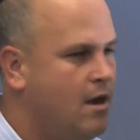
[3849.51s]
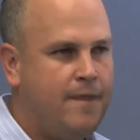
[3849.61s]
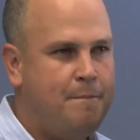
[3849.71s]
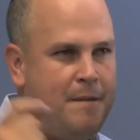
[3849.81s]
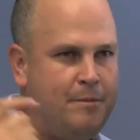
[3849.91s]

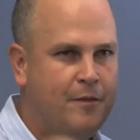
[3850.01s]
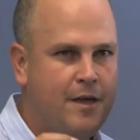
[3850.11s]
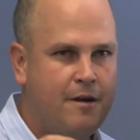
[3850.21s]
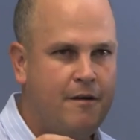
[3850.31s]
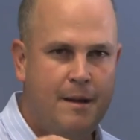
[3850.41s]
The people
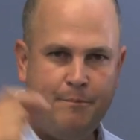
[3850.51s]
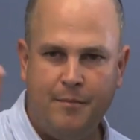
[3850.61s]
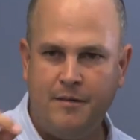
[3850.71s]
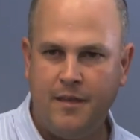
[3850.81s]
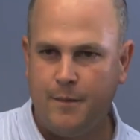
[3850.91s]
that are
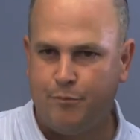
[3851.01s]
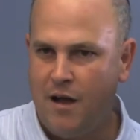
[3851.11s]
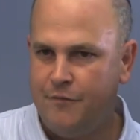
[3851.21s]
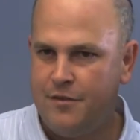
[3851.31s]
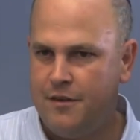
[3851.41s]
implementing the
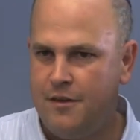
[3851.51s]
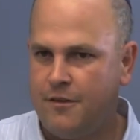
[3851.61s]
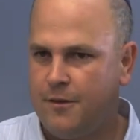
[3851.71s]
prophecies are